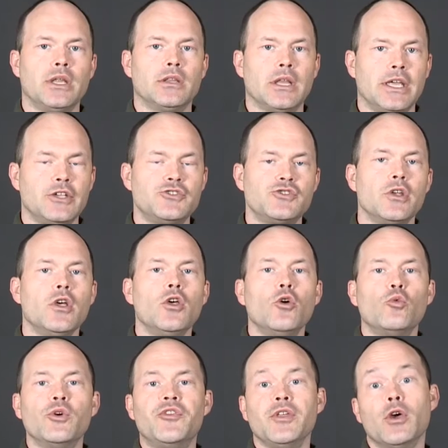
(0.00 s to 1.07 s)
Lakes
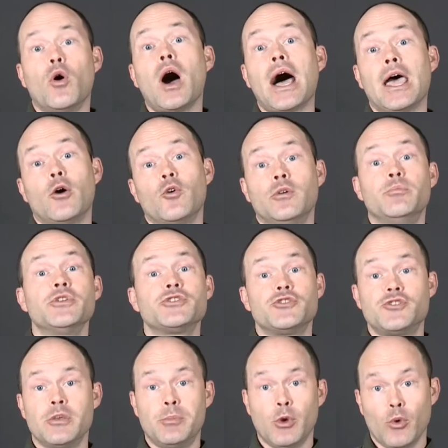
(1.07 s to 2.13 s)
with the Ohio and
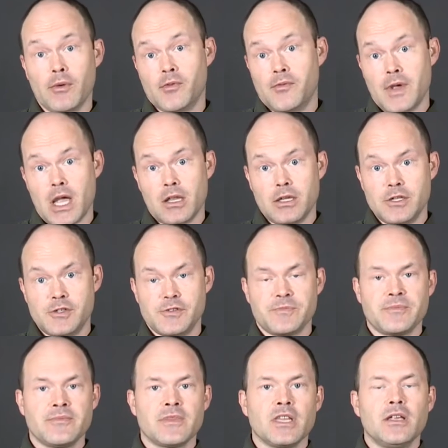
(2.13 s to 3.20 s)
Mississippi River valleys.
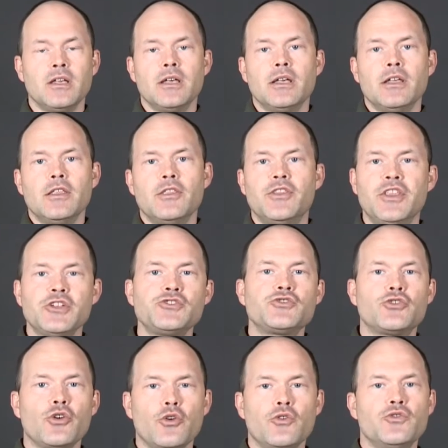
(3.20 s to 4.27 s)
This
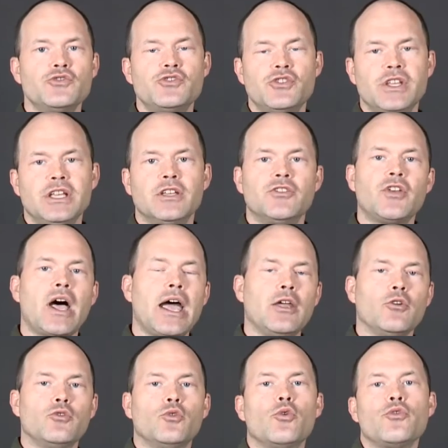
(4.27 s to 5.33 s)
turns the
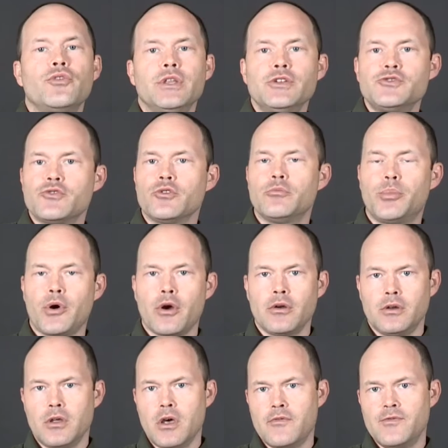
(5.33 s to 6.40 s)
entire northeastern
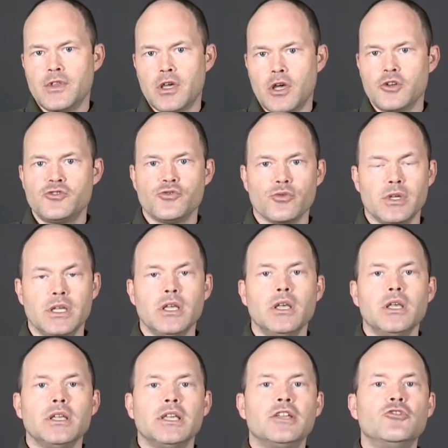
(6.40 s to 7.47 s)
part of the country
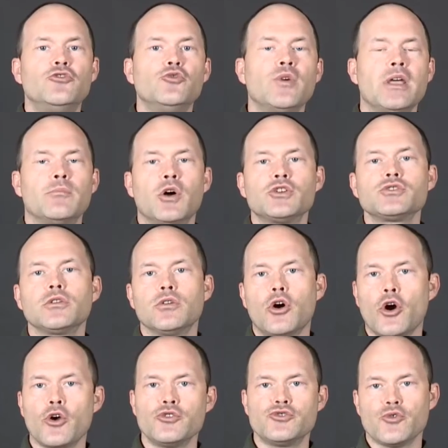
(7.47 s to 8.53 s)
into a much
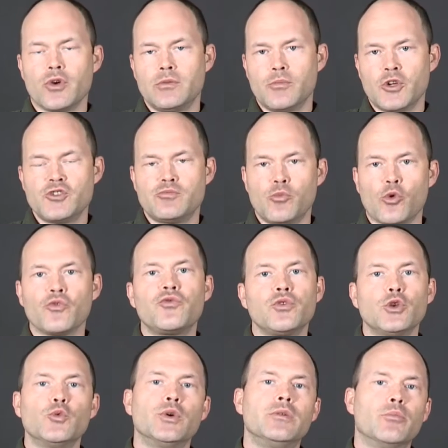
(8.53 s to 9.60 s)
larger and much more
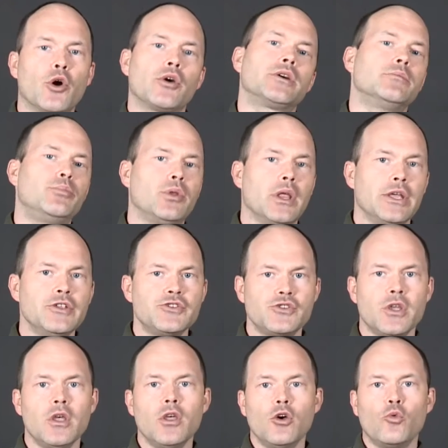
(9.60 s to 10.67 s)
fluid marketplace
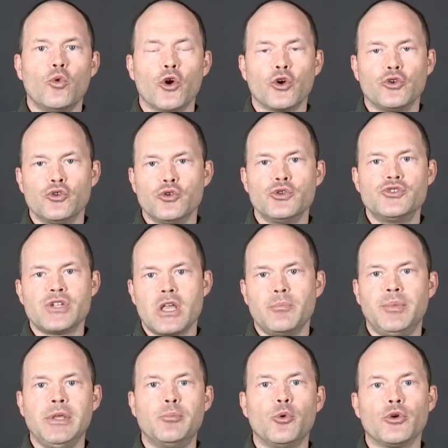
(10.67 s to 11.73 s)
where goods and
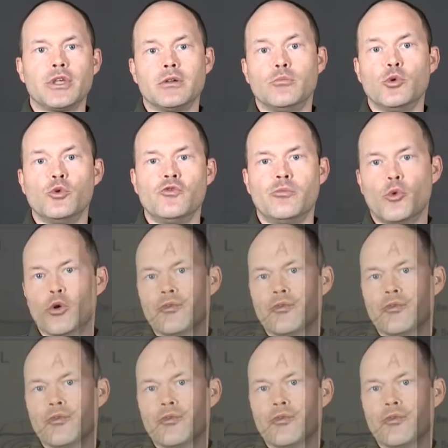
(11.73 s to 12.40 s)
people can move more